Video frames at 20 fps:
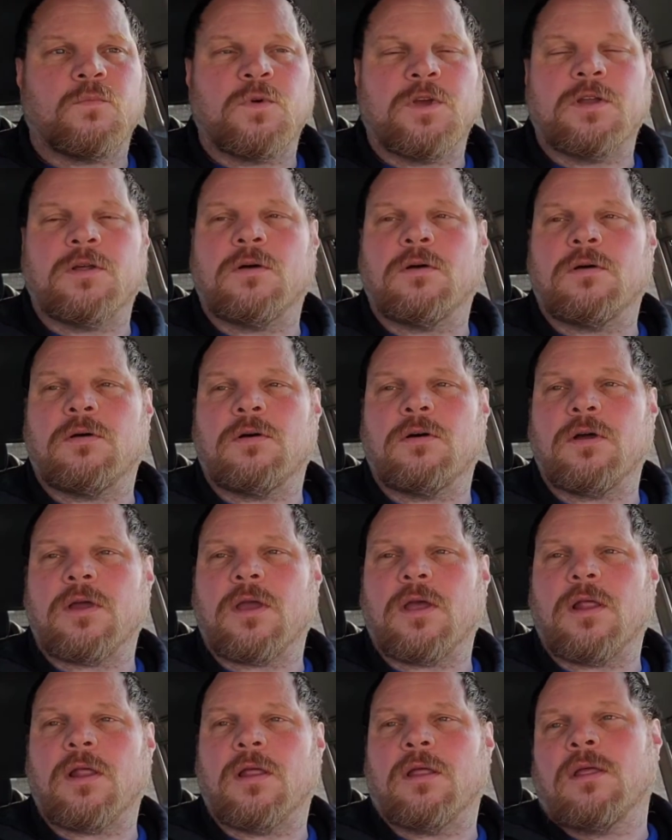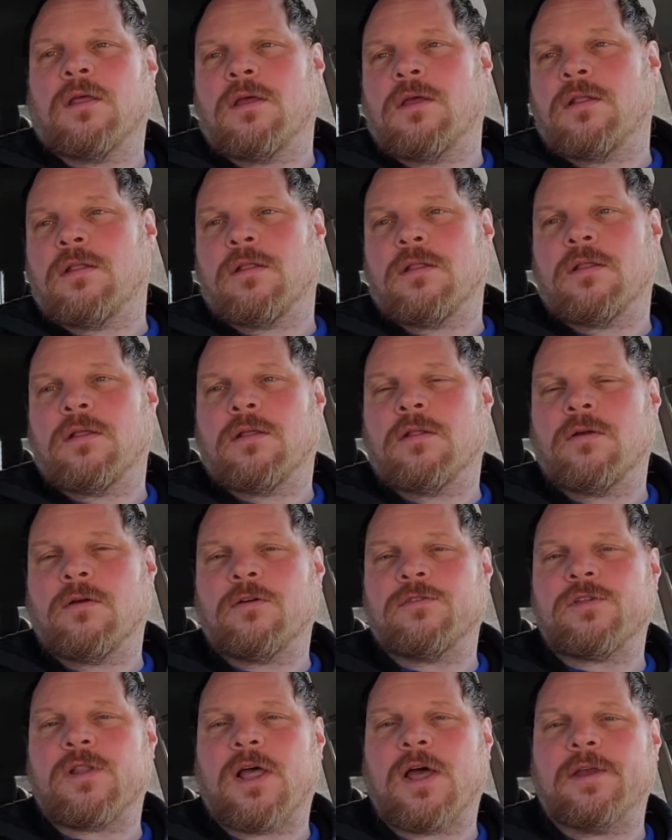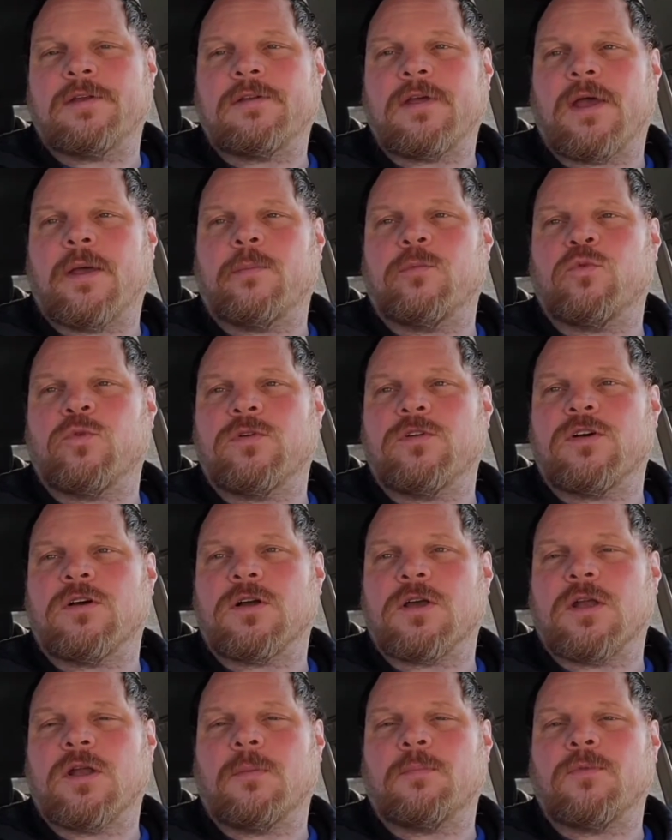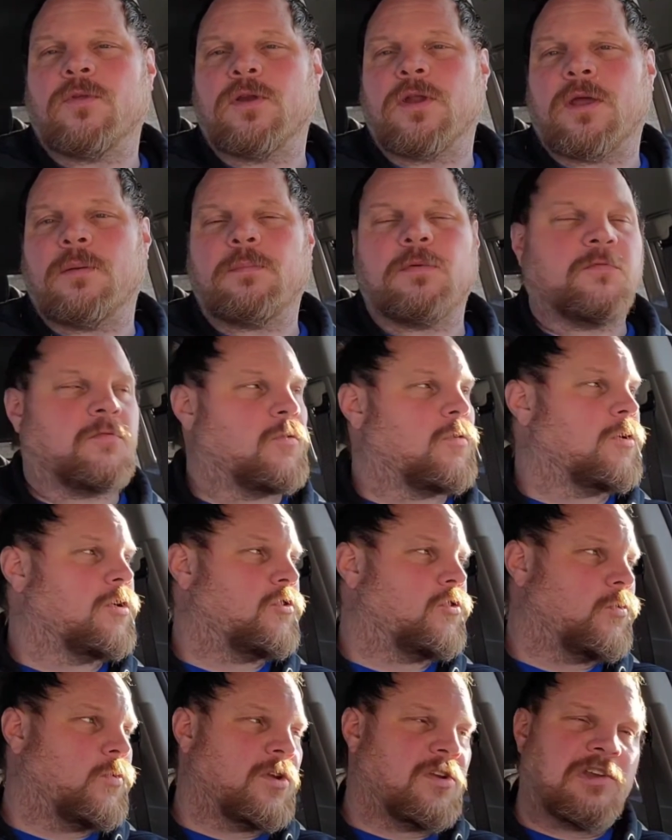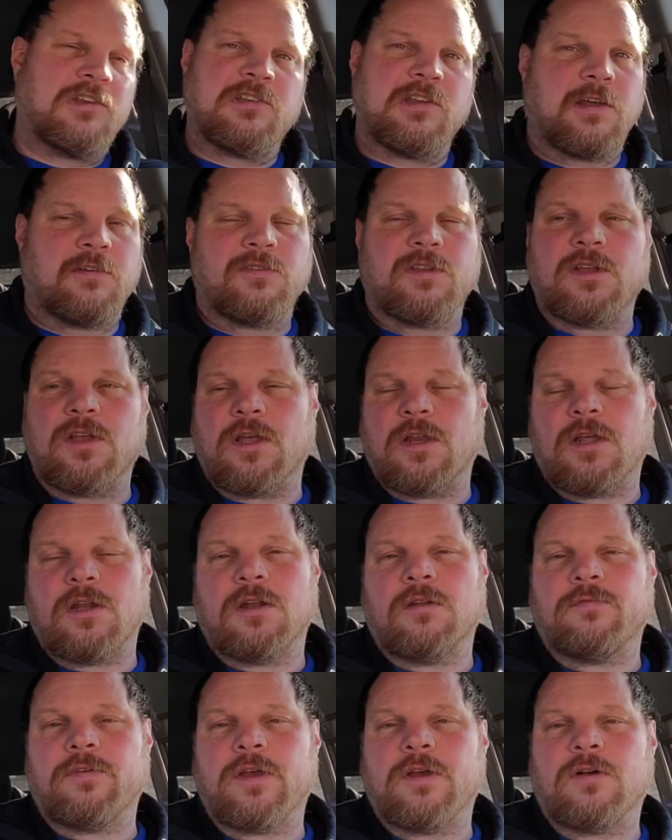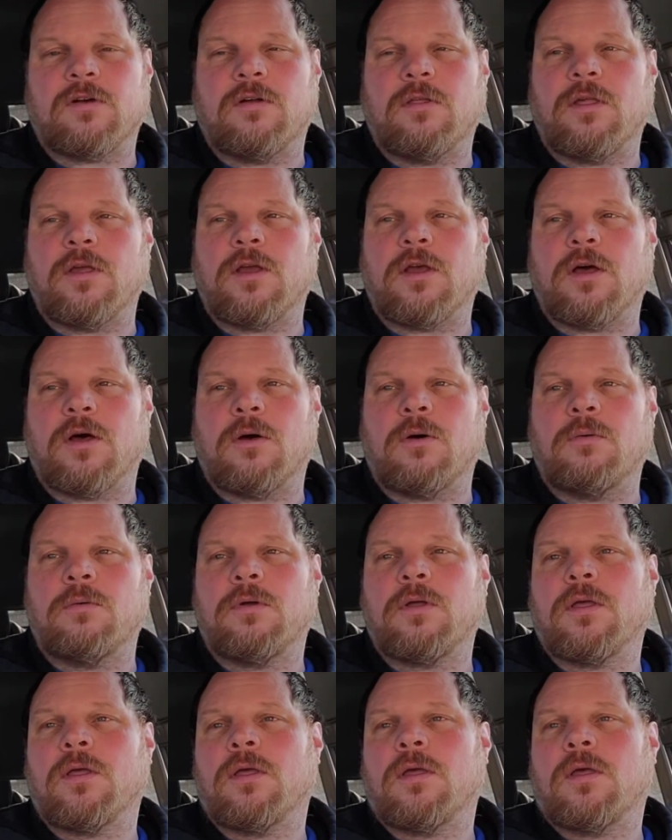we'd hook. There was a lot of times we'd hook it up the night before, so we just have to get in the vehicle and go.